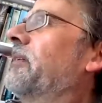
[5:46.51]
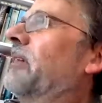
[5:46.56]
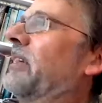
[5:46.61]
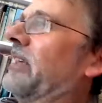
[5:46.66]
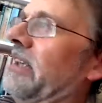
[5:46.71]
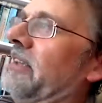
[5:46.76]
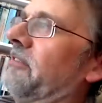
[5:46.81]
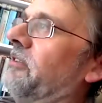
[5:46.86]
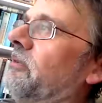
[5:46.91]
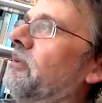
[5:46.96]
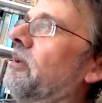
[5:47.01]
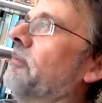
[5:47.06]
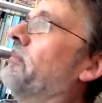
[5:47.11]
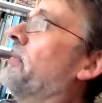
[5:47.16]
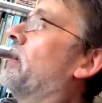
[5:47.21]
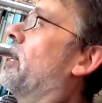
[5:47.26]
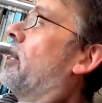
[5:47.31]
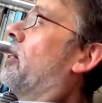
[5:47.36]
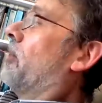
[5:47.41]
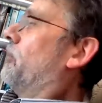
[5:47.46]
I if you want,
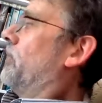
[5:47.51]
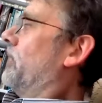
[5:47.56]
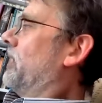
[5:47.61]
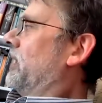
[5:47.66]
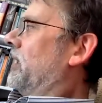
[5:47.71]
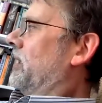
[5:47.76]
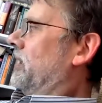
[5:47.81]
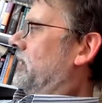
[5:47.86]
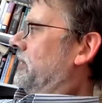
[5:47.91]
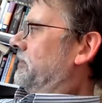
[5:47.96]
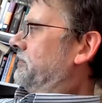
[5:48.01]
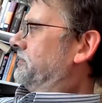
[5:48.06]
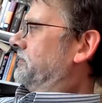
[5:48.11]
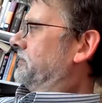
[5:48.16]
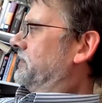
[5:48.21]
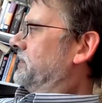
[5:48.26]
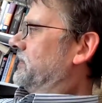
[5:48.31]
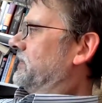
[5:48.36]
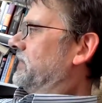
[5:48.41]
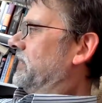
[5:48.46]
but um,
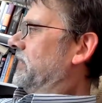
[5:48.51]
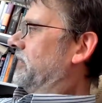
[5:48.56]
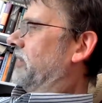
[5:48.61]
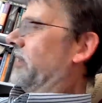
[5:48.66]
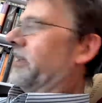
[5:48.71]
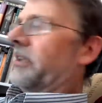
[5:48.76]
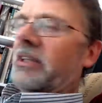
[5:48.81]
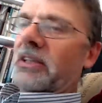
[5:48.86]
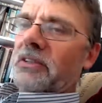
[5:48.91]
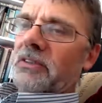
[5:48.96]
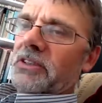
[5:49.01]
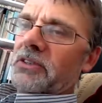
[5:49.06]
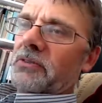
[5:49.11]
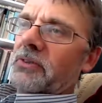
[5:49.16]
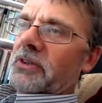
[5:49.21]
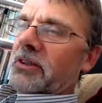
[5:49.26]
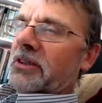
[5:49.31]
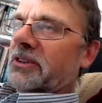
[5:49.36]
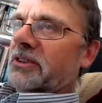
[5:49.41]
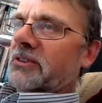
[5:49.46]
you know, I think there's,
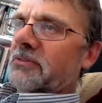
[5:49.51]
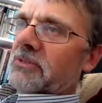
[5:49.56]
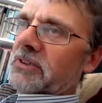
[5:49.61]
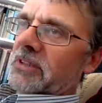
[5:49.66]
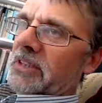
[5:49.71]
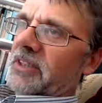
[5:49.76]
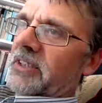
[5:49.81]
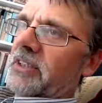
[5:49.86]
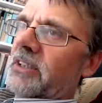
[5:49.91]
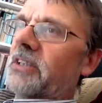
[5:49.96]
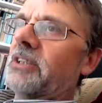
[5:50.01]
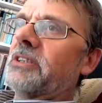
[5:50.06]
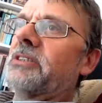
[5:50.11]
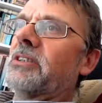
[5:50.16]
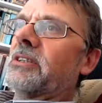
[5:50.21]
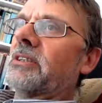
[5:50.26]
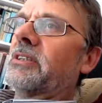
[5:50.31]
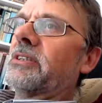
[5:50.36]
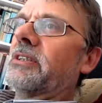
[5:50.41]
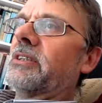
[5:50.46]
there's, I think it's,
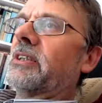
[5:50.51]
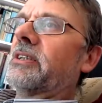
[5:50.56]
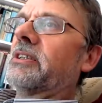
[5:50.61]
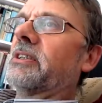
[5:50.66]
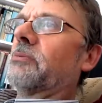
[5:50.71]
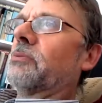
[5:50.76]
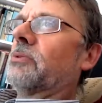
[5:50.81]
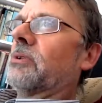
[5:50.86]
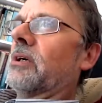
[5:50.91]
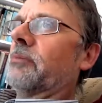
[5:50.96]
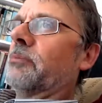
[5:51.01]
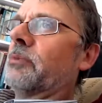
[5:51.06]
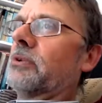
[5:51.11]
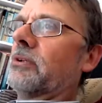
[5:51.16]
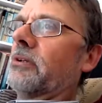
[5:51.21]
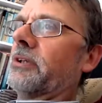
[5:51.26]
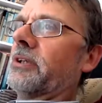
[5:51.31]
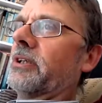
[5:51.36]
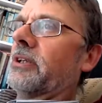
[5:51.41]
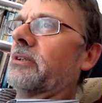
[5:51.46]
I think it's a, a
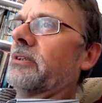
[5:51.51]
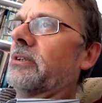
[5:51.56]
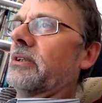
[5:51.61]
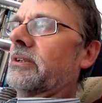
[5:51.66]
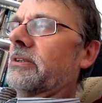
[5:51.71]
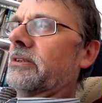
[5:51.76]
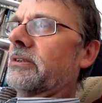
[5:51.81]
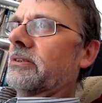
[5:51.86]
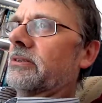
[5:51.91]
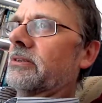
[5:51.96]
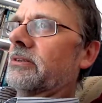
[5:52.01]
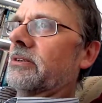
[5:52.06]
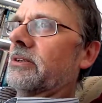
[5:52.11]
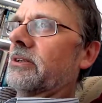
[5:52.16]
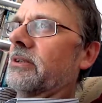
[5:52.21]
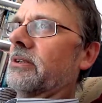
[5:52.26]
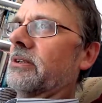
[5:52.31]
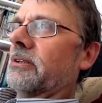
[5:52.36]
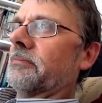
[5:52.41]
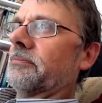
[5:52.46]
broader
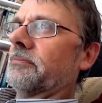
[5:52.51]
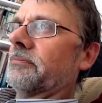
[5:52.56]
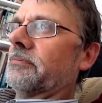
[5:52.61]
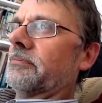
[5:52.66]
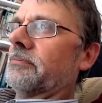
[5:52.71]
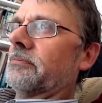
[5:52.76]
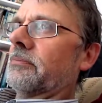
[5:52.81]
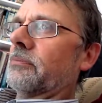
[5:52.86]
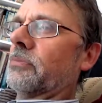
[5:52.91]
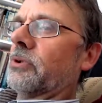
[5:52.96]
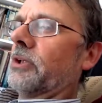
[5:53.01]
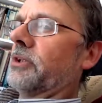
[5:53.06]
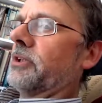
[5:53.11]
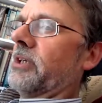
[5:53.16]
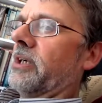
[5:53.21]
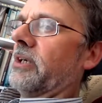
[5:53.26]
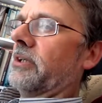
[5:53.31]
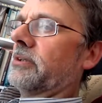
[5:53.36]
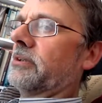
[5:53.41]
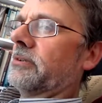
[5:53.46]
um,
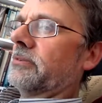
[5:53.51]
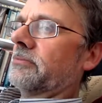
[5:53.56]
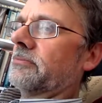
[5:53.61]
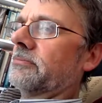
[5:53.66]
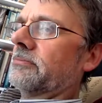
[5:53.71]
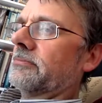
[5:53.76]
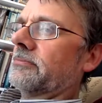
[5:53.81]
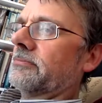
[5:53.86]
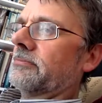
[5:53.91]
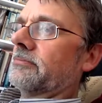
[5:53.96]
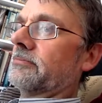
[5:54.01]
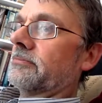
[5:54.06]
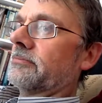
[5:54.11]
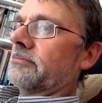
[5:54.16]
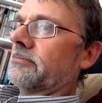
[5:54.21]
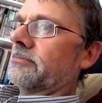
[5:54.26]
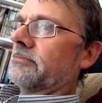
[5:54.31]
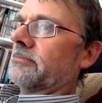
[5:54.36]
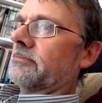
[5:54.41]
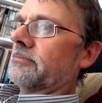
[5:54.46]
project.
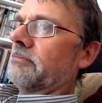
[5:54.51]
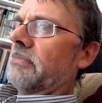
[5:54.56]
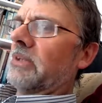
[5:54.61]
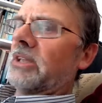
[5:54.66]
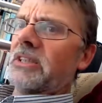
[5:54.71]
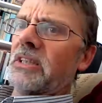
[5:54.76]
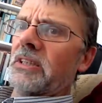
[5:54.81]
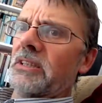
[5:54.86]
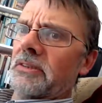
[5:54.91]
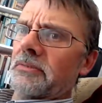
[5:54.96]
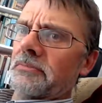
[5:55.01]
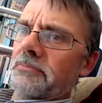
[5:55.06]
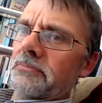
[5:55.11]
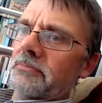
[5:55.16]
Make sense?